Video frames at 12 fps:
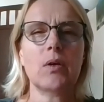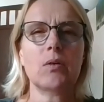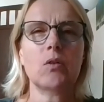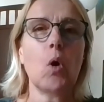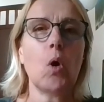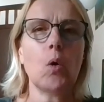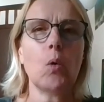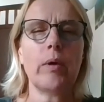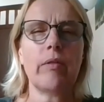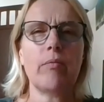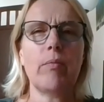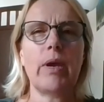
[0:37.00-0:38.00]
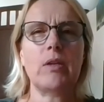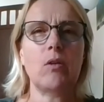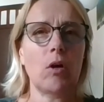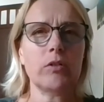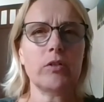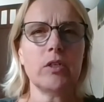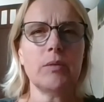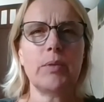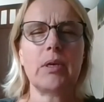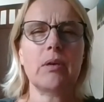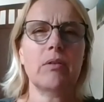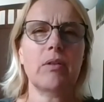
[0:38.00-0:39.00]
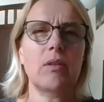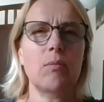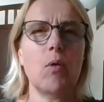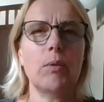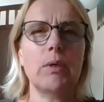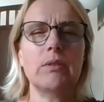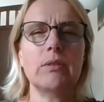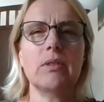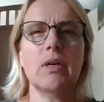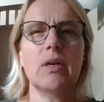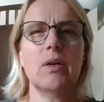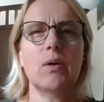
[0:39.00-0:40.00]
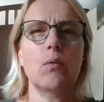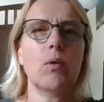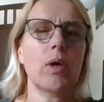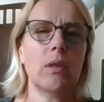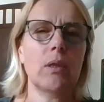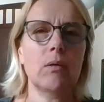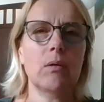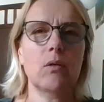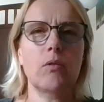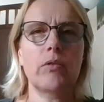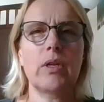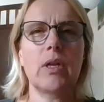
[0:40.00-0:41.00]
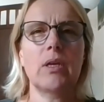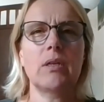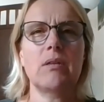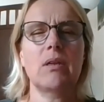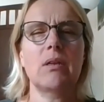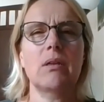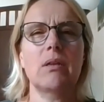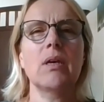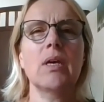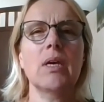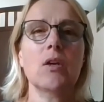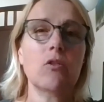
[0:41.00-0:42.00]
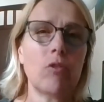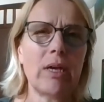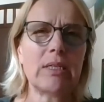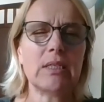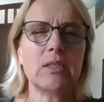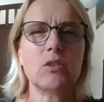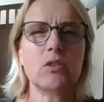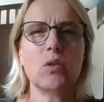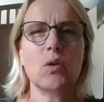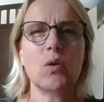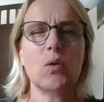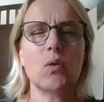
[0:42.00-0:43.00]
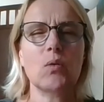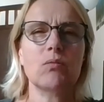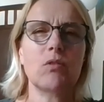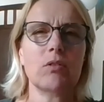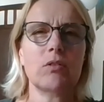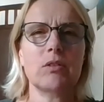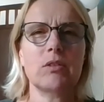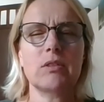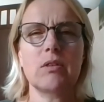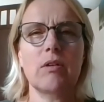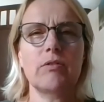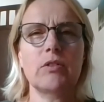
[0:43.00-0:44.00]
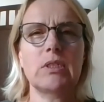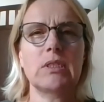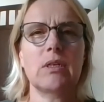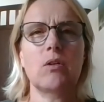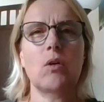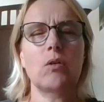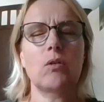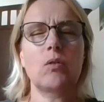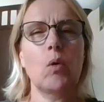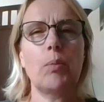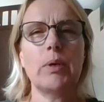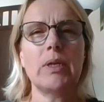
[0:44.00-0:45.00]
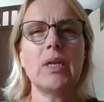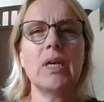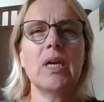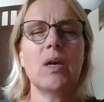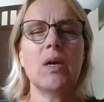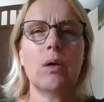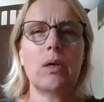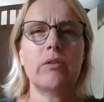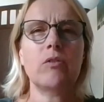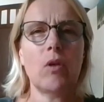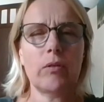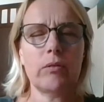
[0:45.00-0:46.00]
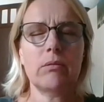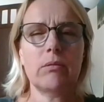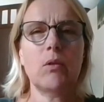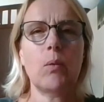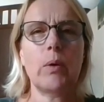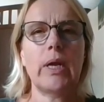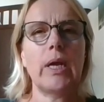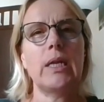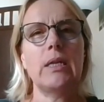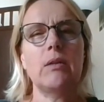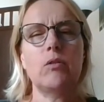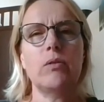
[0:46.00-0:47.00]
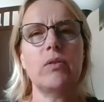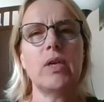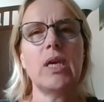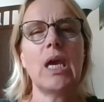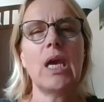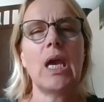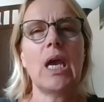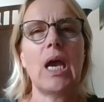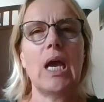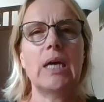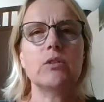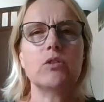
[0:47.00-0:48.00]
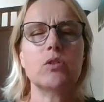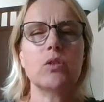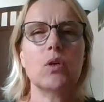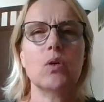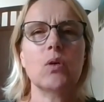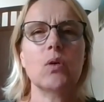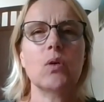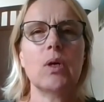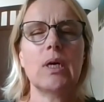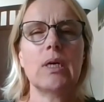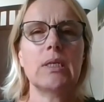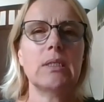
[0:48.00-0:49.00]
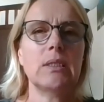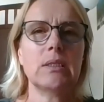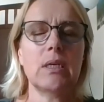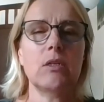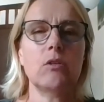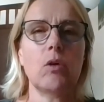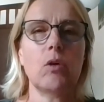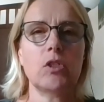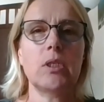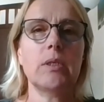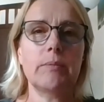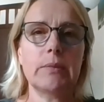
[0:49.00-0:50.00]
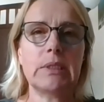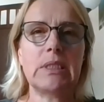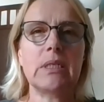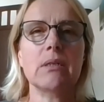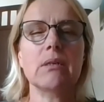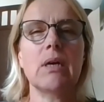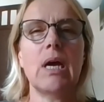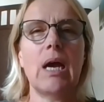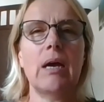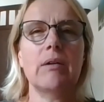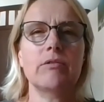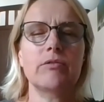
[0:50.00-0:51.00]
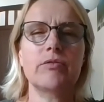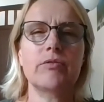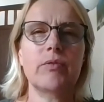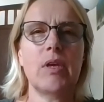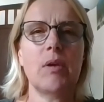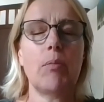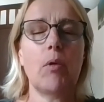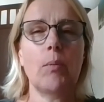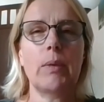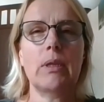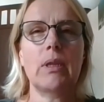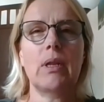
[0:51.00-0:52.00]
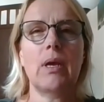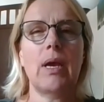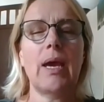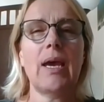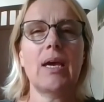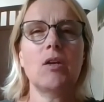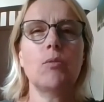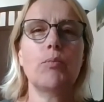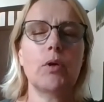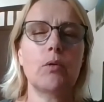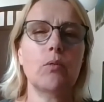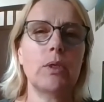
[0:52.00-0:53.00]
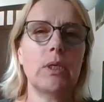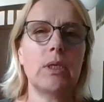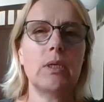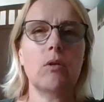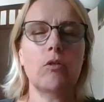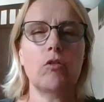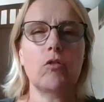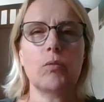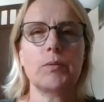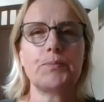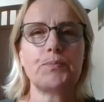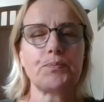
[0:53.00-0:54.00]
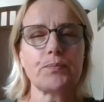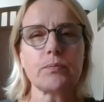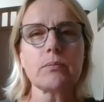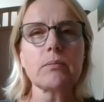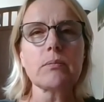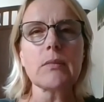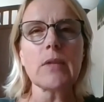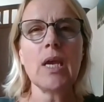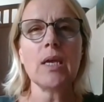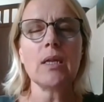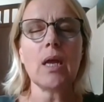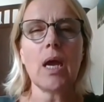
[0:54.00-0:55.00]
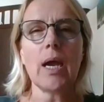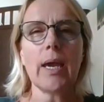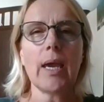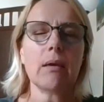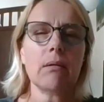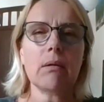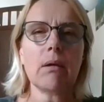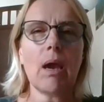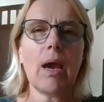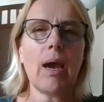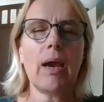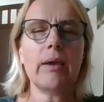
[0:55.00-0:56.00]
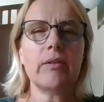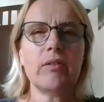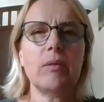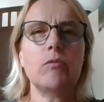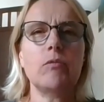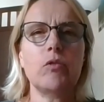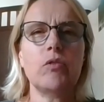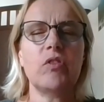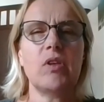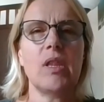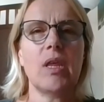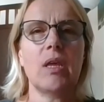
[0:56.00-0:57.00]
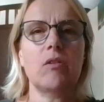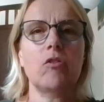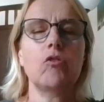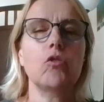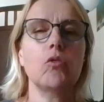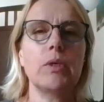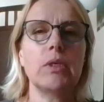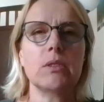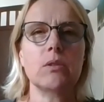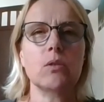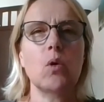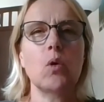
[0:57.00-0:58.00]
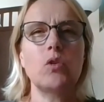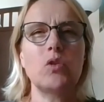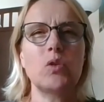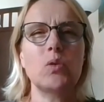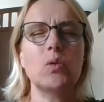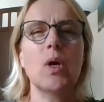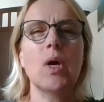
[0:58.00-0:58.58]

call with my doctor, because at the moment we're in the COVID-19 crisis, so doctors' offices are not open, or at least not the one I needed to see. And so he decided to actually still have the appointment that I had, but we did it on Zoom. And I seem to see that Zoom is the go-to